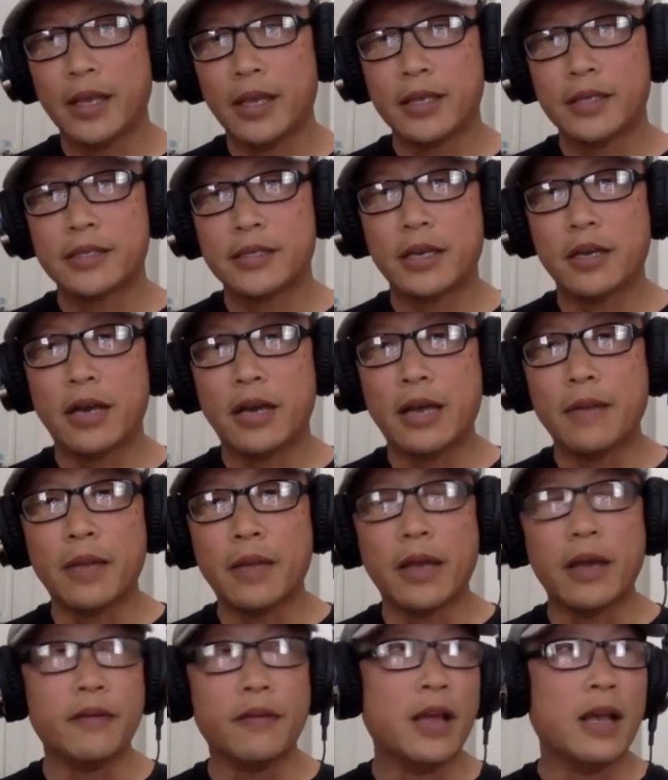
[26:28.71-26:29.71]
So I,
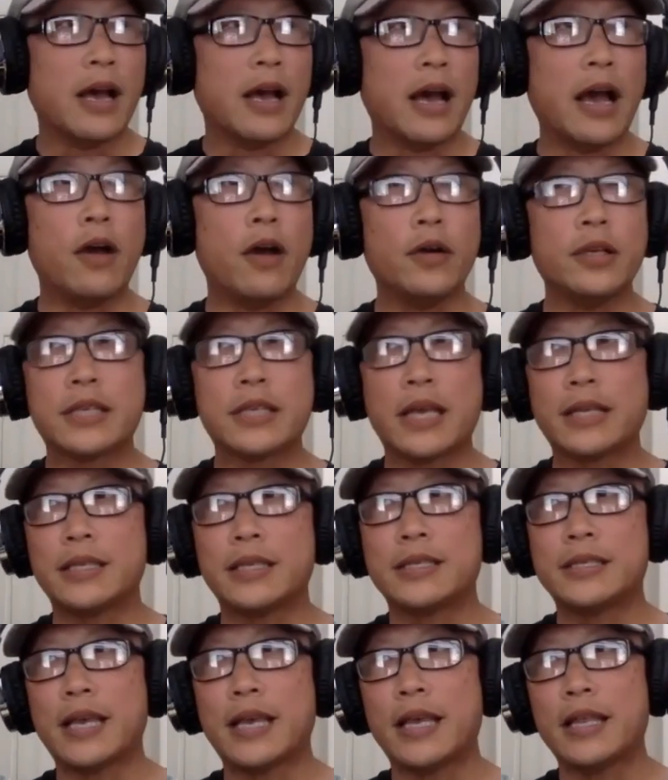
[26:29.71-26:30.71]
I always like
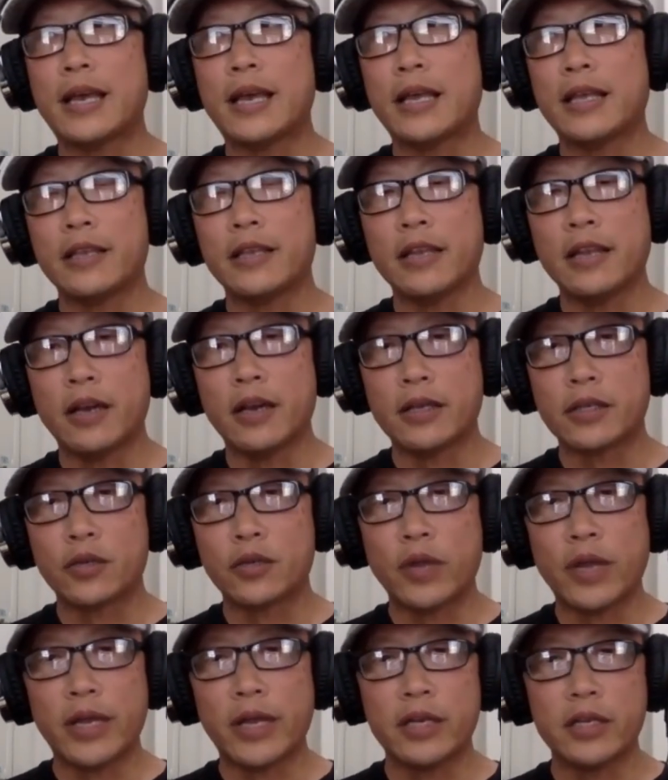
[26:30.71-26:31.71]
to say that, you know, as
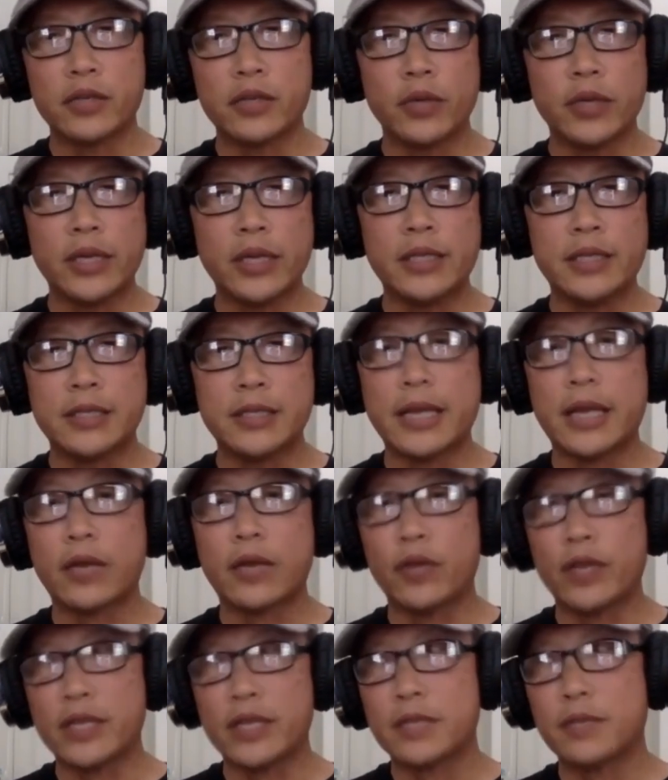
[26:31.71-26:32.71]
creators, we need to take
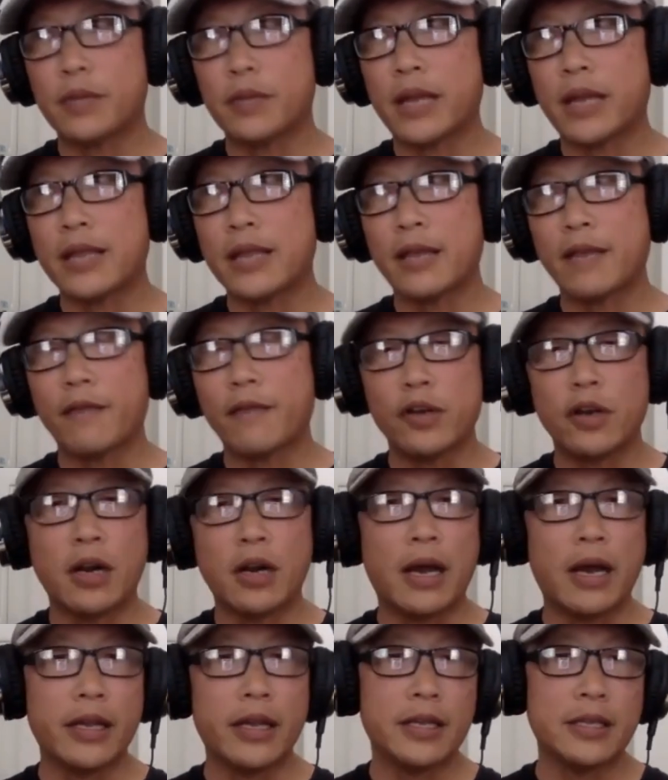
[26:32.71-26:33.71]
risks, but I think for your
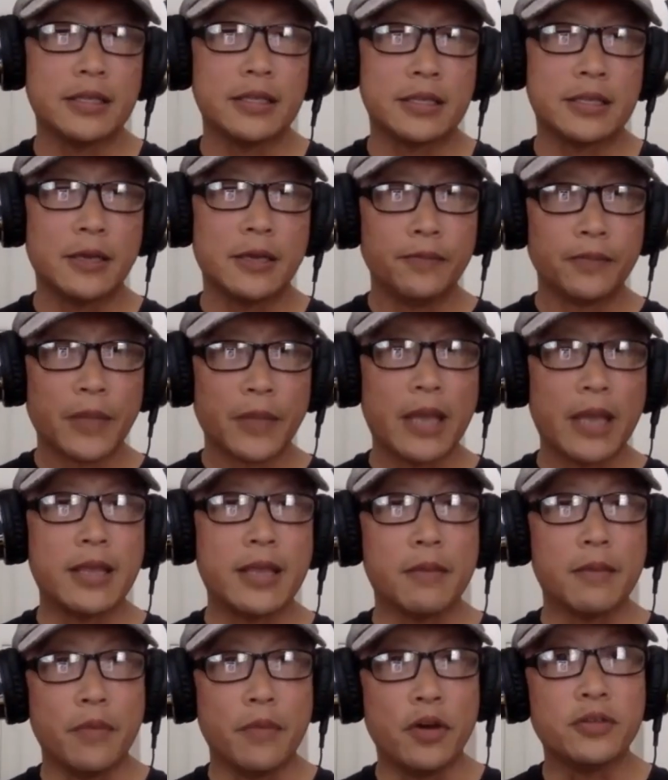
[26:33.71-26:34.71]
audience, I
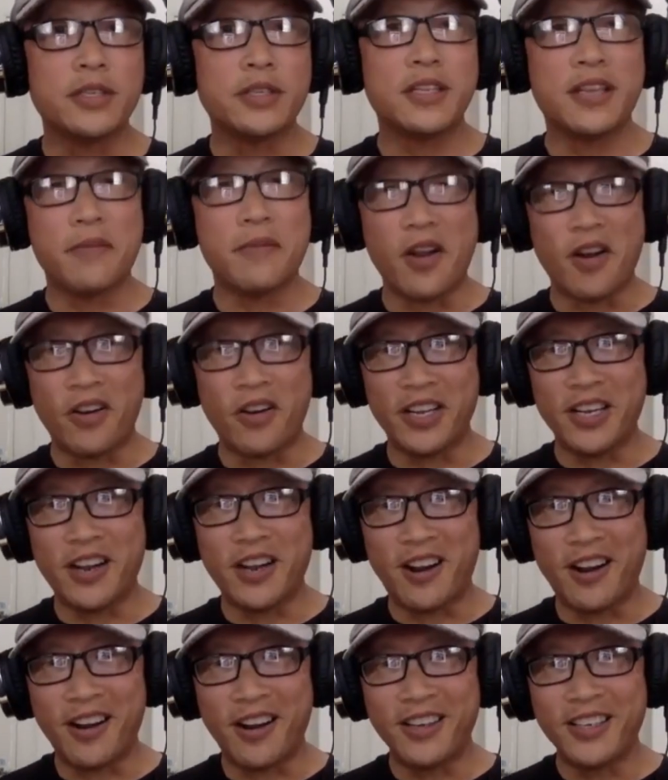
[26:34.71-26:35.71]
think most of them already
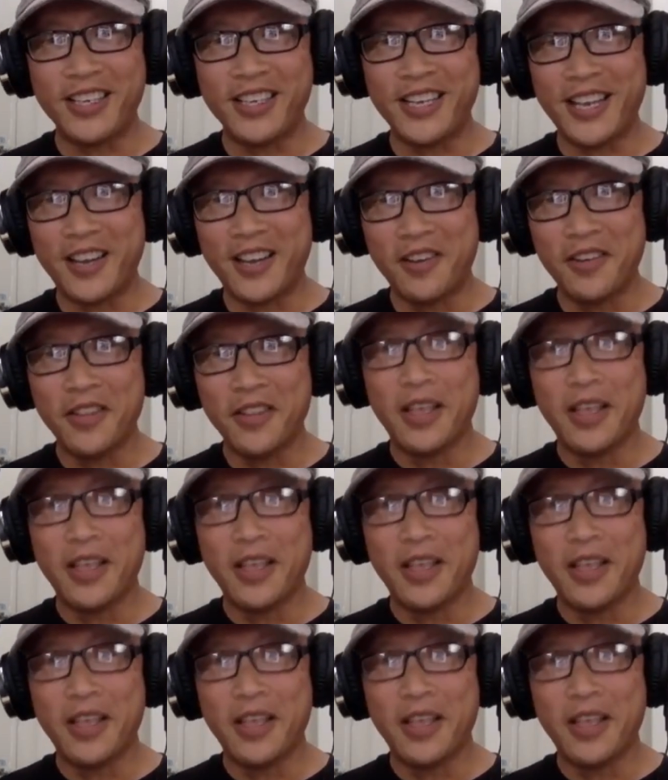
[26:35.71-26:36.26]
are, you know,